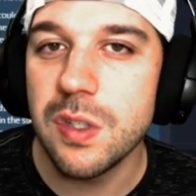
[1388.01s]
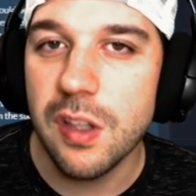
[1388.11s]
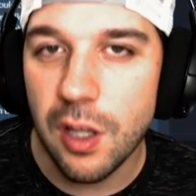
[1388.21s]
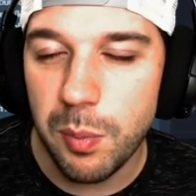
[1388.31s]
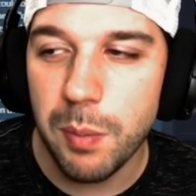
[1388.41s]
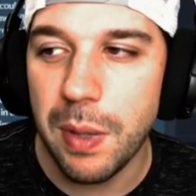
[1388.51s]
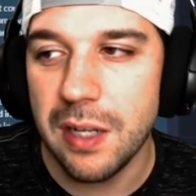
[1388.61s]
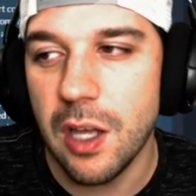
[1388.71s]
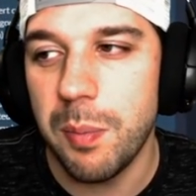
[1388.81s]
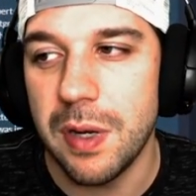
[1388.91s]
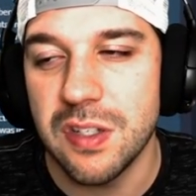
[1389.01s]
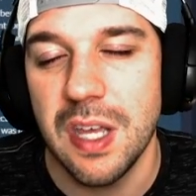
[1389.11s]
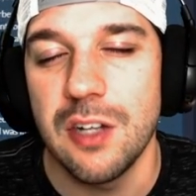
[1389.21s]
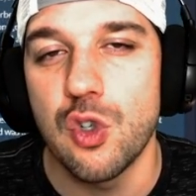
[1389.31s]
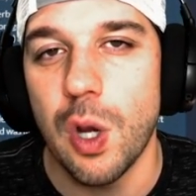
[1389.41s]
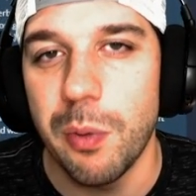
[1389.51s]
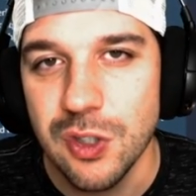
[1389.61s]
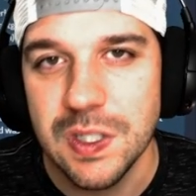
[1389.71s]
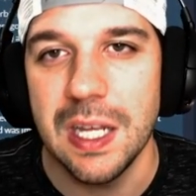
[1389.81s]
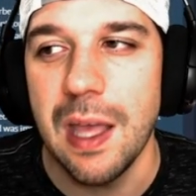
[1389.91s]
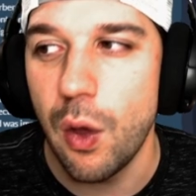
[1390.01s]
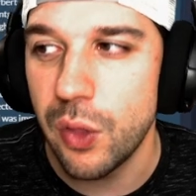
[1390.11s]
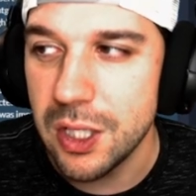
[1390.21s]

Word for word: little bit banged up and has had trouble staying healthy.